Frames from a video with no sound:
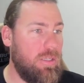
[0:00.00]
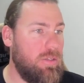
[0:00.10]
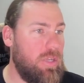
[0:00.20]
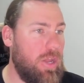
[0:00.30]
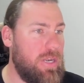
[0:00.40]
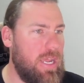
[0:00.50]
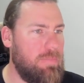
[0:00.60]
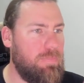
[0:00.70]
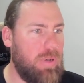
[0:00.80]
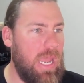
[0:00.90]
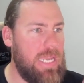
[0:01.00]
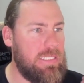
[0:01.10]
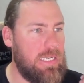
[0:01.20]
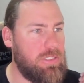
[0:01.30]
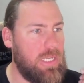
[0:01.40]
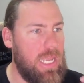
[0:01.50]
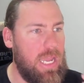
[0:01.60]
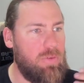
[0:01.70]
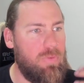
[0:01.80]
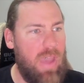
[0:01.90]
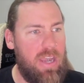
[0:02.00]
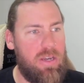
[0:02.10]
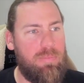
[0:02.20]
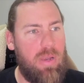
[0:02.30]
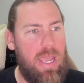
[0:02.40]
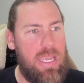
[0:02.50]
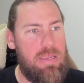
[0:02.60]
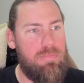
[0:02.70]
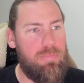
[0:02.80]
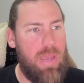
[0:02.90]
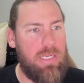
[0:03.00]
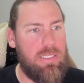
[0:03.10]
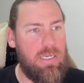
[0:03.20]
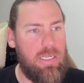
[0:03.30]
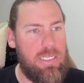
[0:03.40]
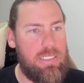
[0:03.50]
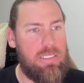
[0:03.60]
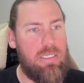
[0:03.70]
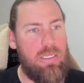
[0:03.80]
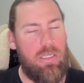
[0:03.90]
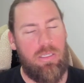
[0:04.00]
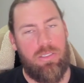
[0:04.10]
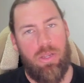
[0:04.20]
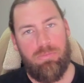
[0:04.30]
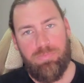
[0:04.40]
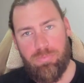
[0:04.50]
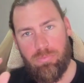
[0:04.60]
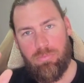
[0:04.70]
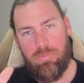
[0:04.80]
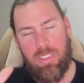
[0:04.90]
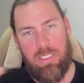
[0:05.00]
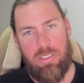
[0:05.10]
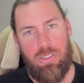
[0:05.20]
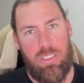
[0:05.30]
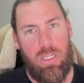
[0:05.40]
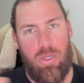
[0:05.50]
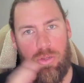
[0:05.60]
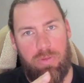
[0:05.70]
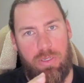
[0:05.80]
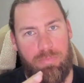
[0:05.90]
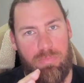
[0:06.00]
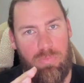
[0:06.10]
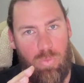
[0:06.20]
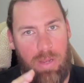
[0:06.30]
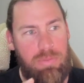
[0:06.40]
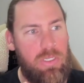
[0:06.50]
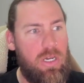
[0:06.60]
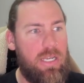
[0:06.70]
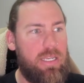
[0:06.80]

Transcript: Go down, play/account. We've added a play back to the list. So this is on the Illuvium website.